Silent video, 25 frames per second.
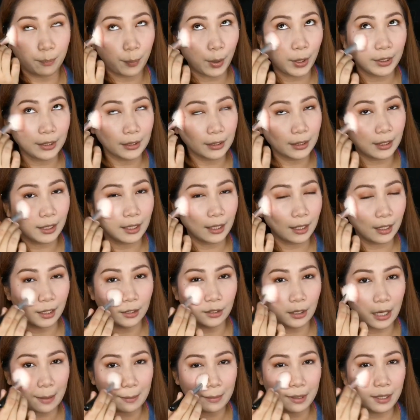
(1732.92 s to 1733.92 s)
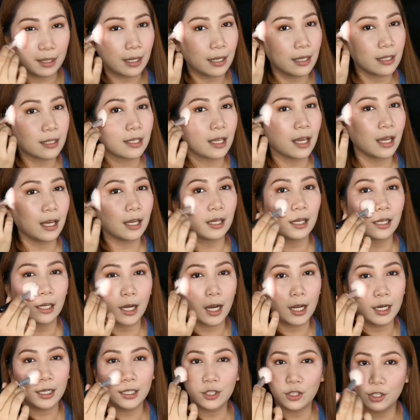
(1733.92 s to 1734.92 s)
part na, I mean nasa
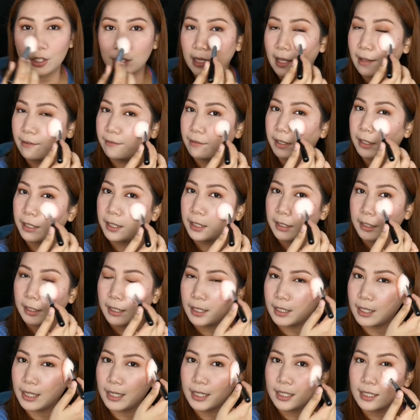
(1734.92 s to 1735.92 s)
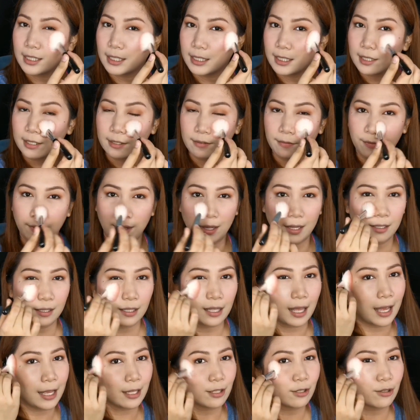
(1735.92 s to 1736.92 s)
college level ka na, yes, that's
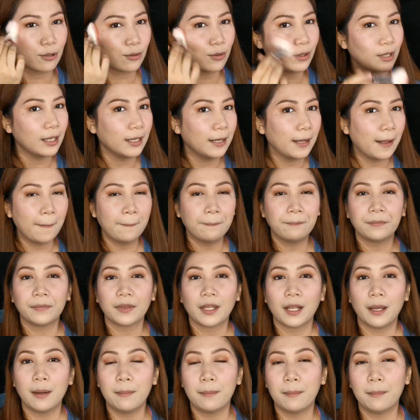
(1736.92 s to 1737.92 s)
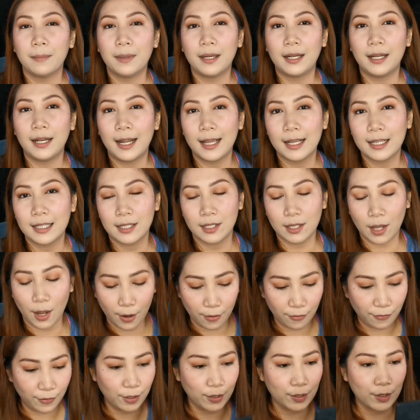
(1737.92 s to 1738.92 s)
fine. High school, less
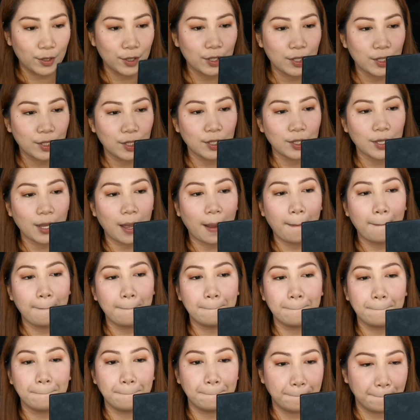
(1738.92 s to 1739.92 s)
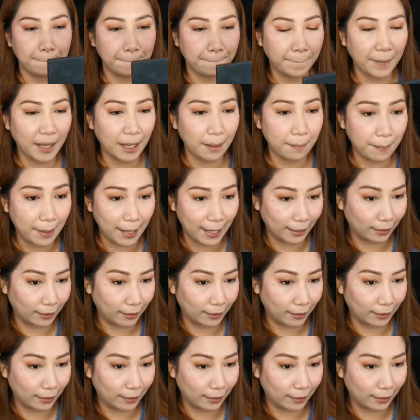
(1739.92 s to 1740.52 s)
obvious, the